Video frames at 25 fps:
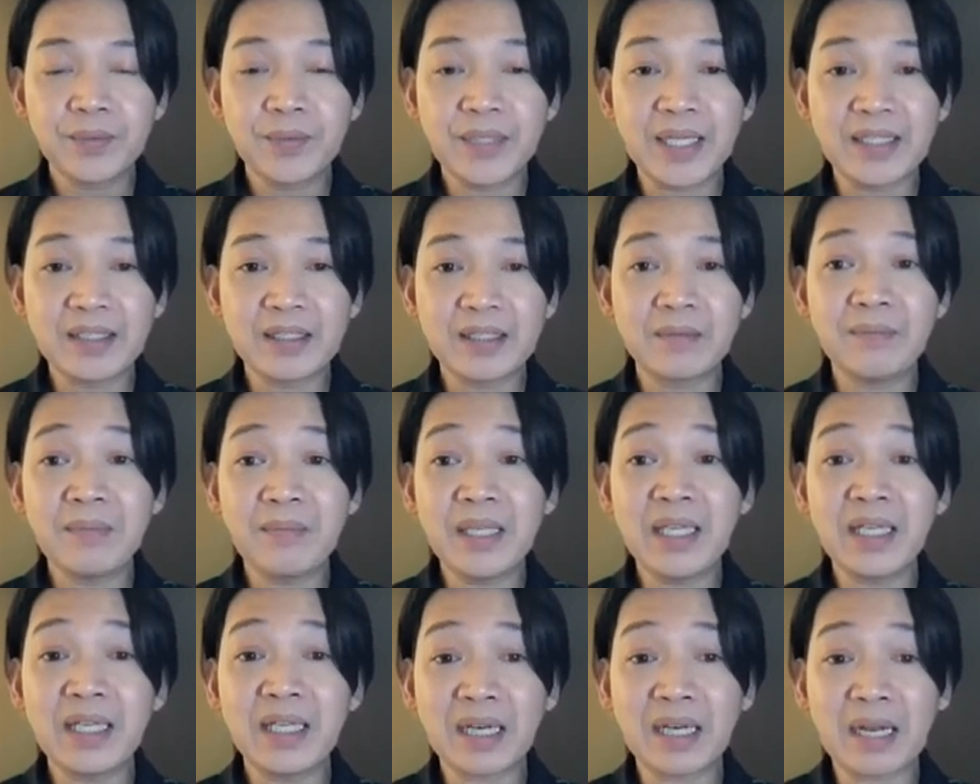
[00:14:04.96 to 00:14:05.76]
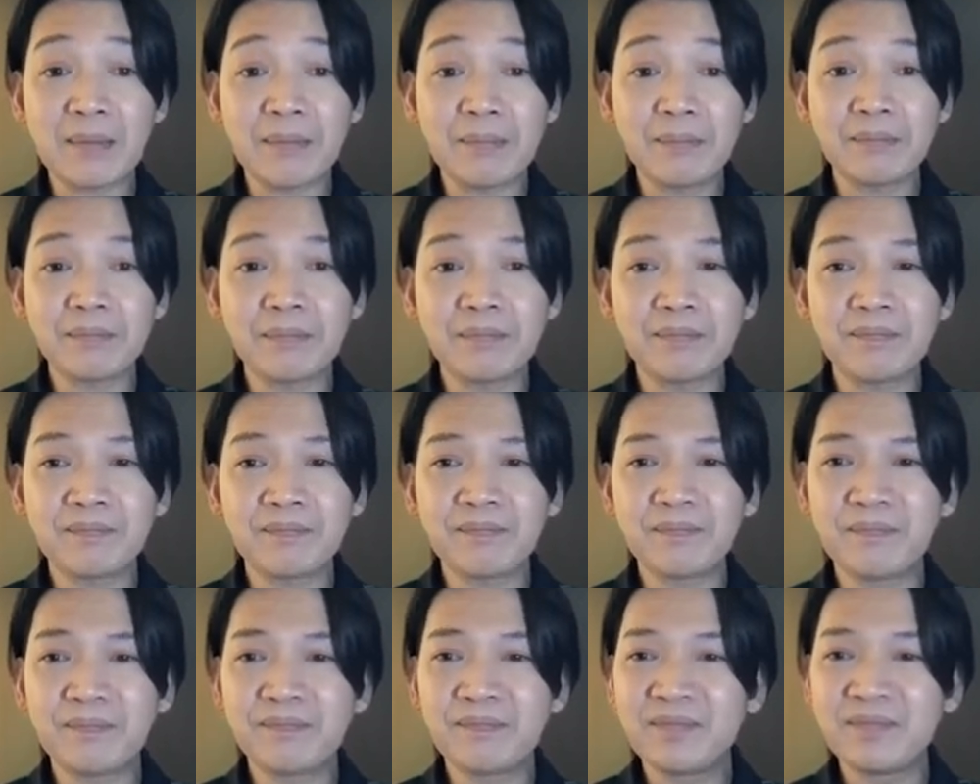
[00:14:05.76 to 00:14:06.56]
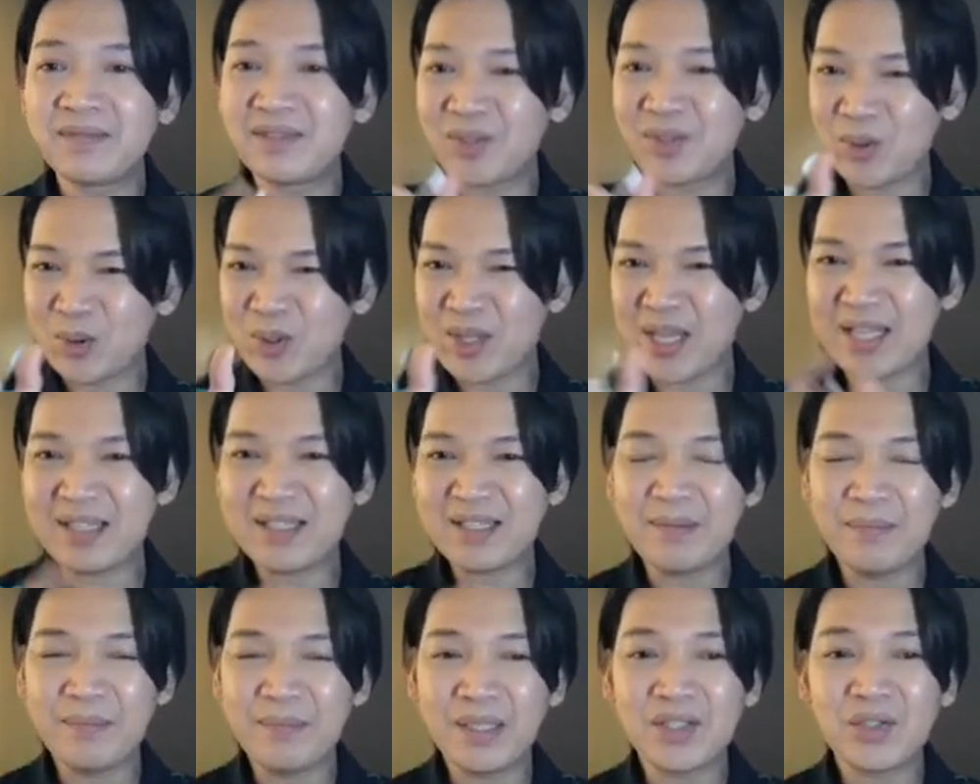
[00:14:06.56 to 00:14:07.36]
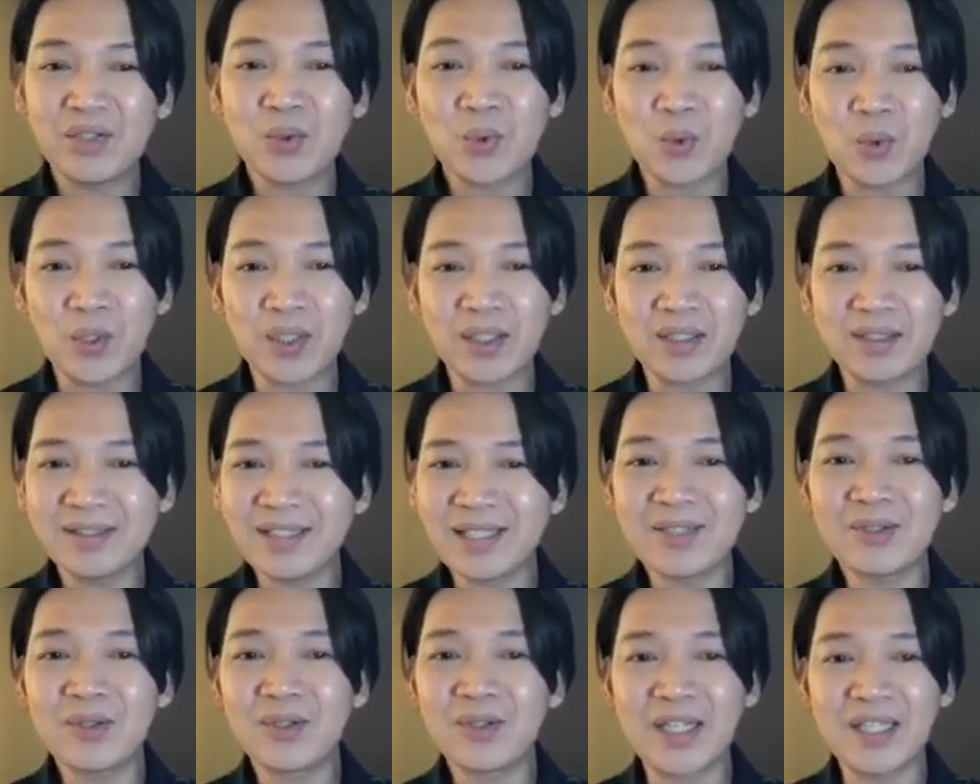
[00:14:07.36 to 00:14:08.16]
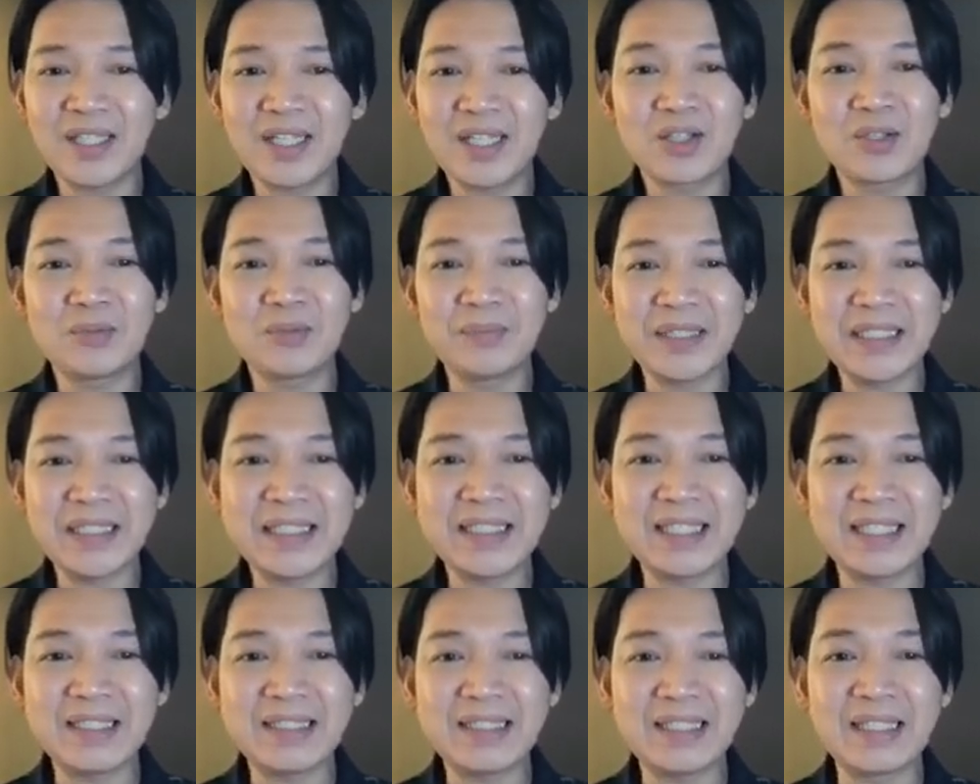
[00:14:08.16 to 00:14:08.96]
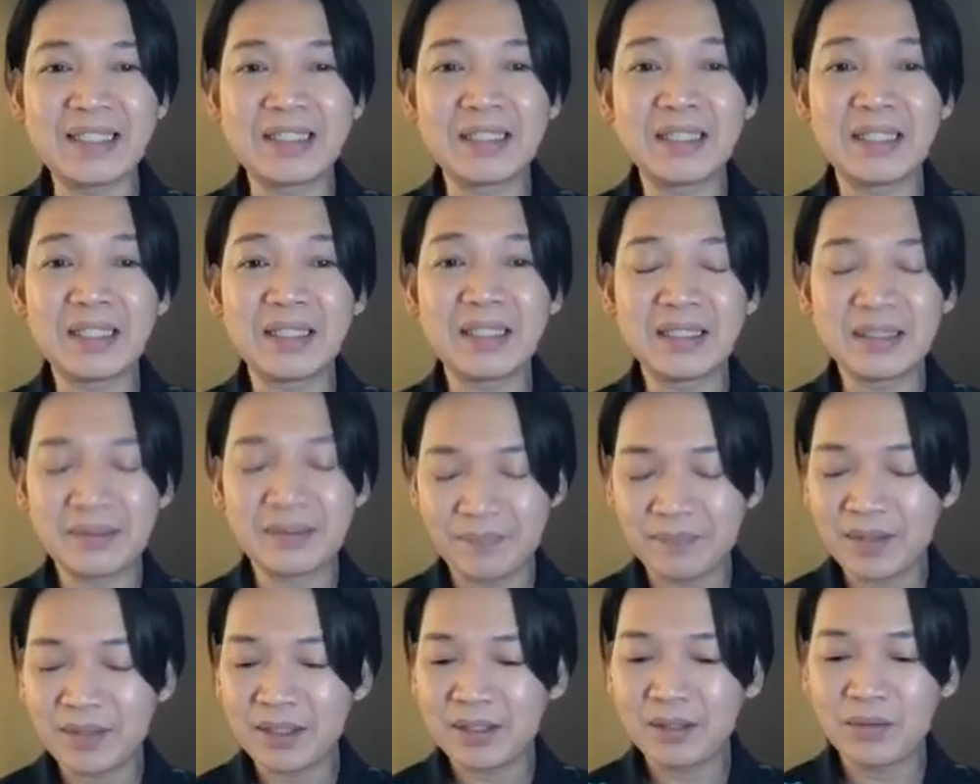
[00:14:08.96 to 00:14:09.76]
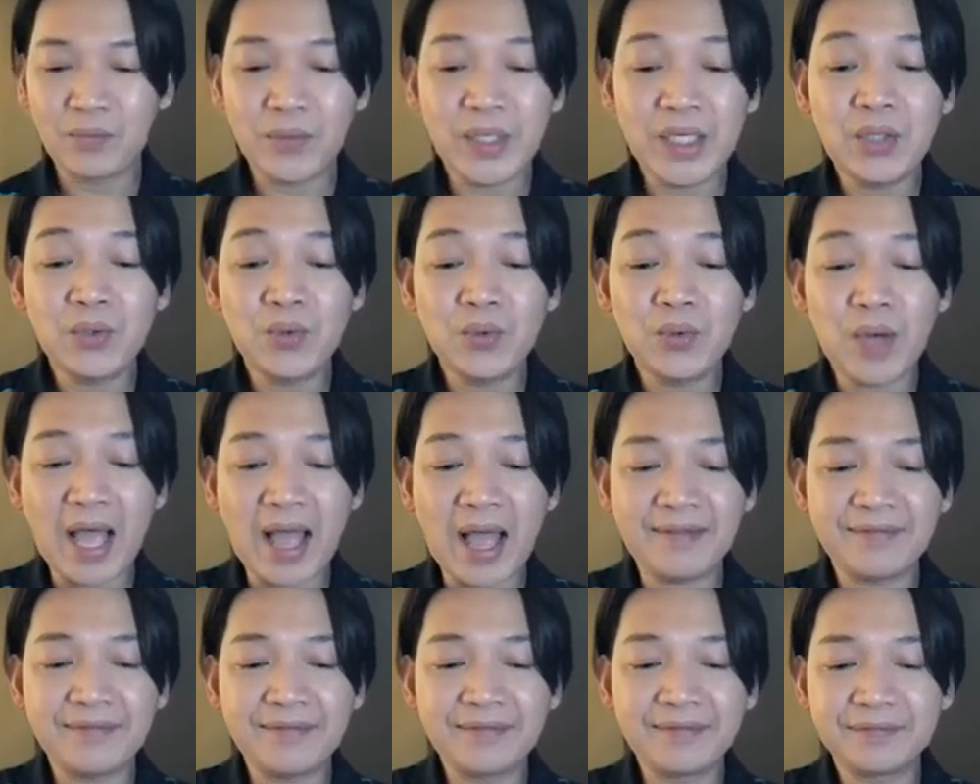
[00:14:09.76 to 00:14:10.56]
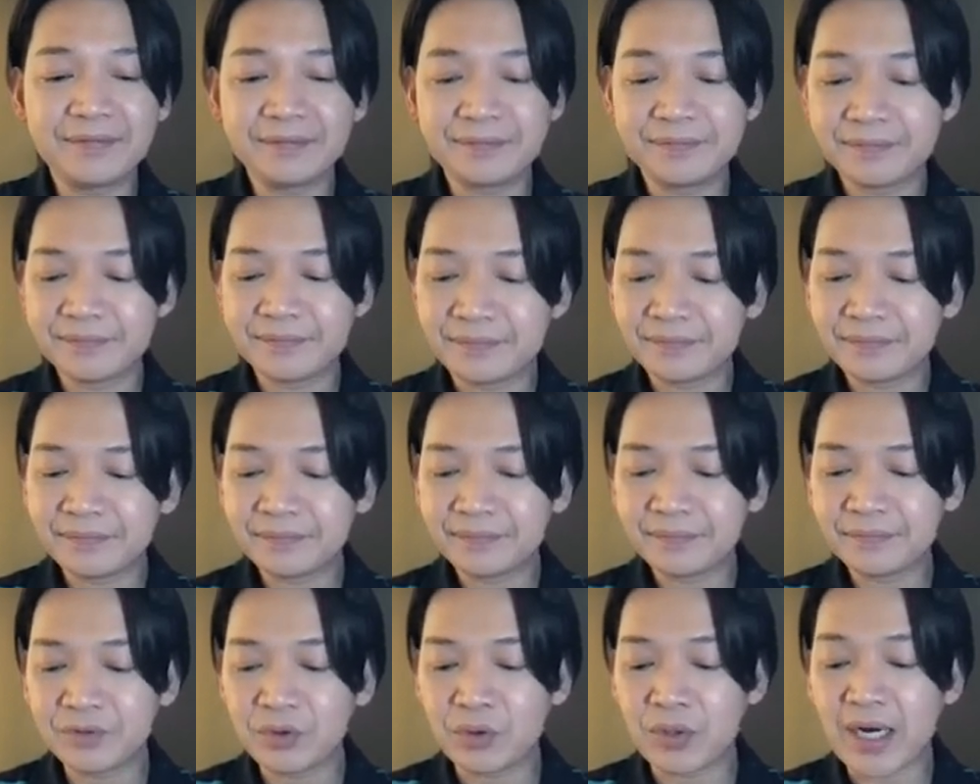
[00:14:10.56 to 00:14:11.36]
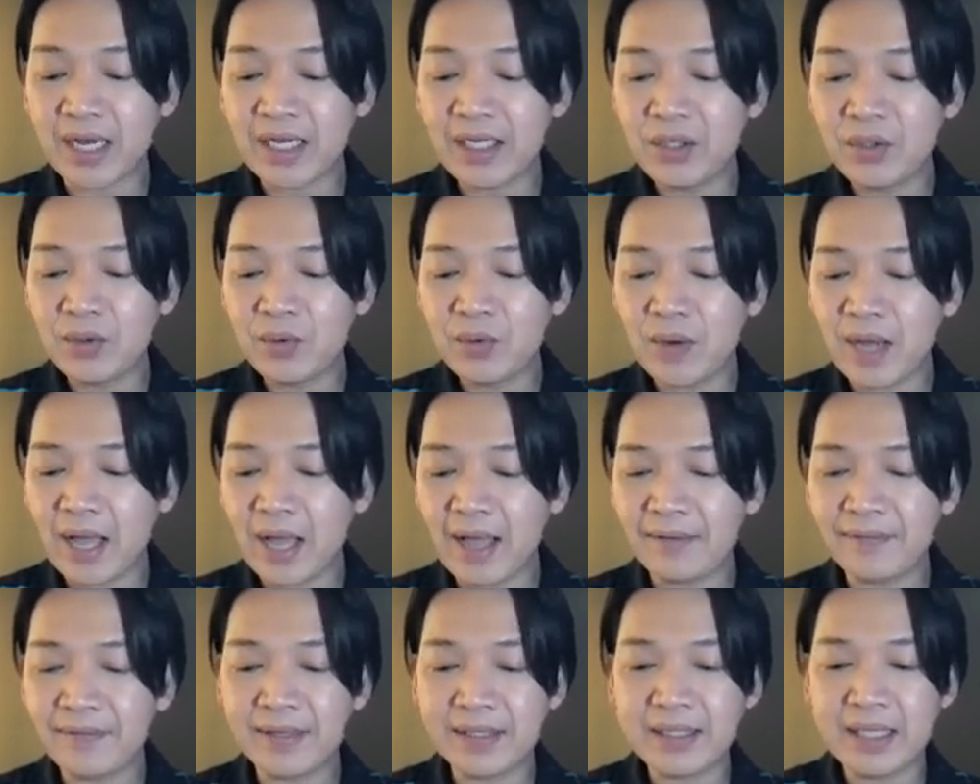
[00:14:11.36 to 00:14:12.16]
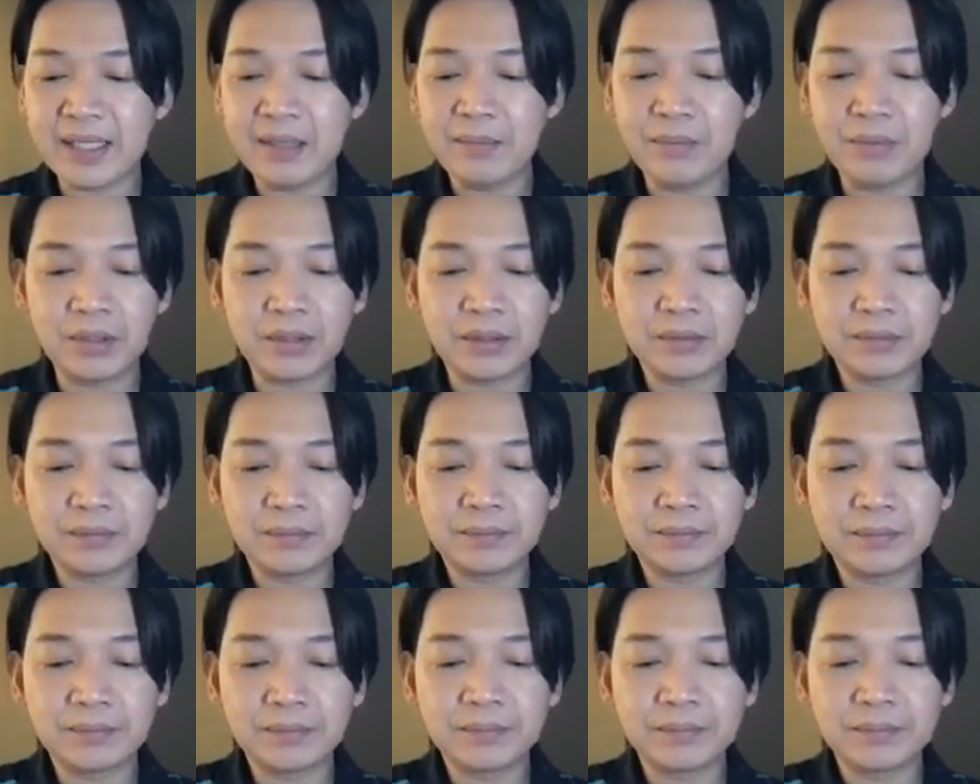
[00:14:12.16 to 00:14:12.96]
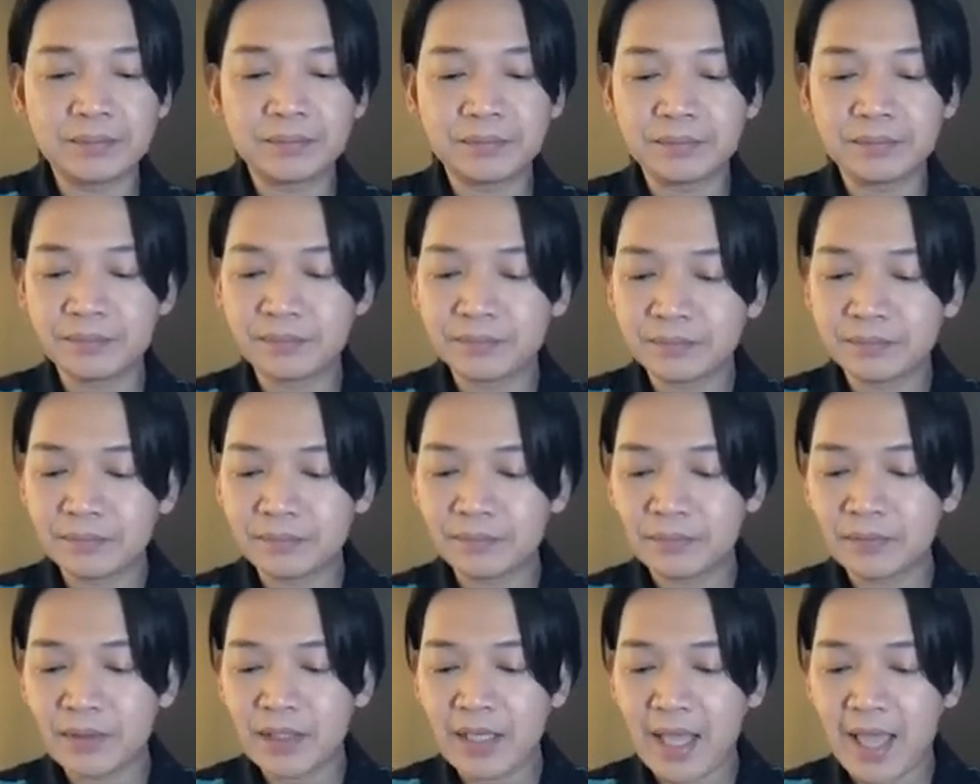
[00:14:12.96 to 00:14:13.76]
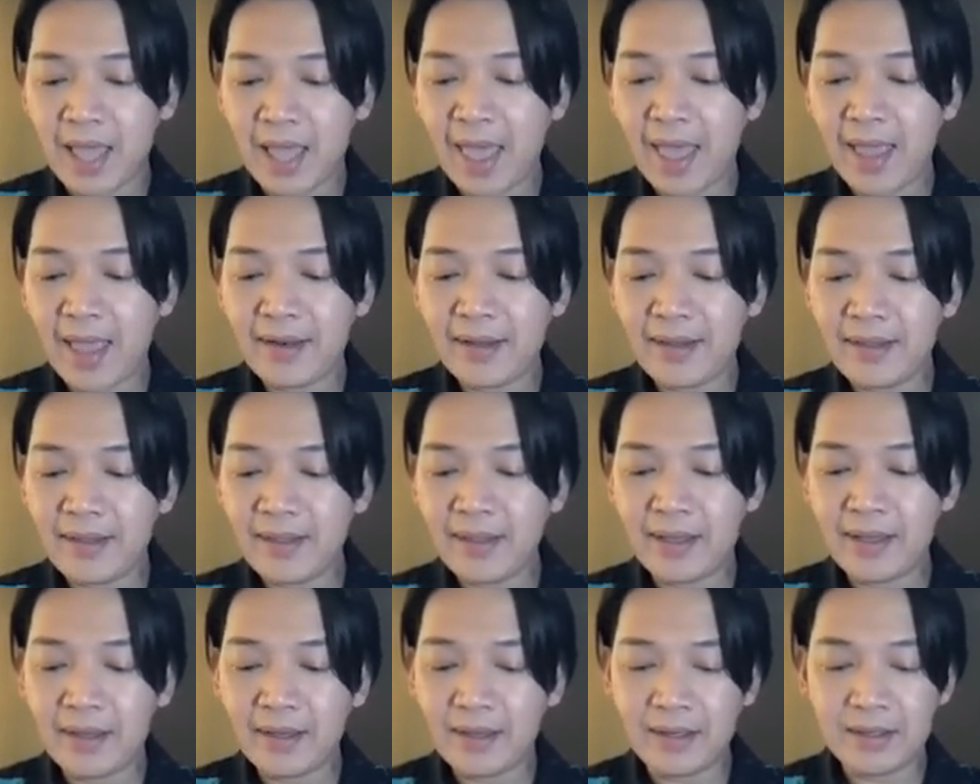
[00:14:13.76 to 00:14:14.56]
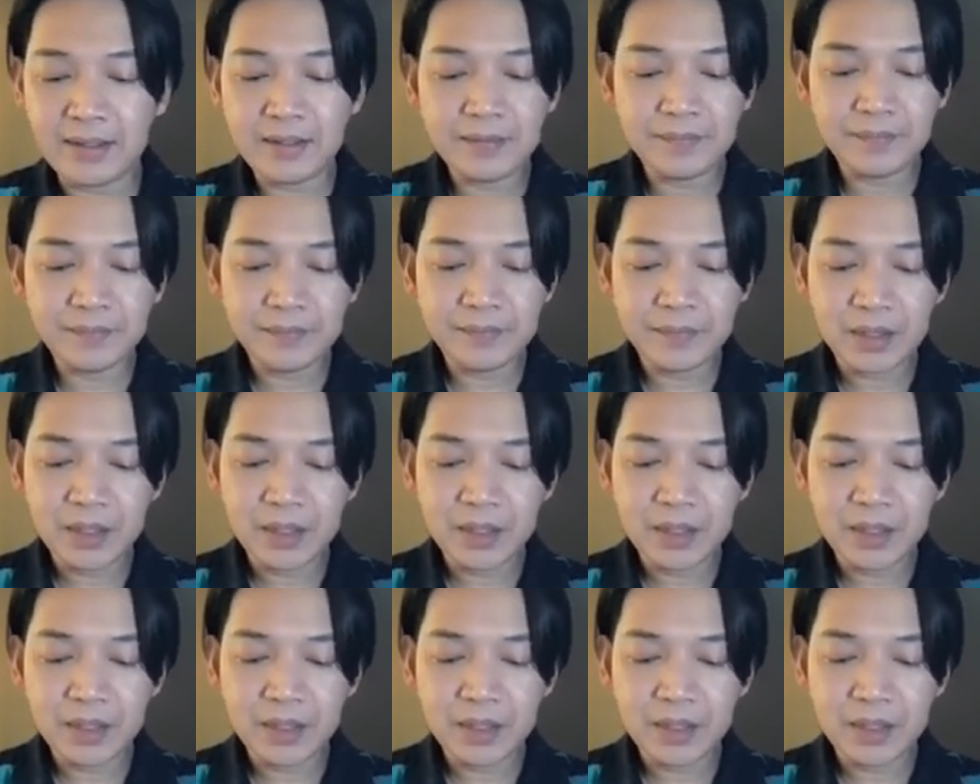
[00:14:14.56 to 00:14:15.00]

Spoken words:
would answer me crap. So that's a bit short, that's already a complete sentence. We do have, or I do have a table. And then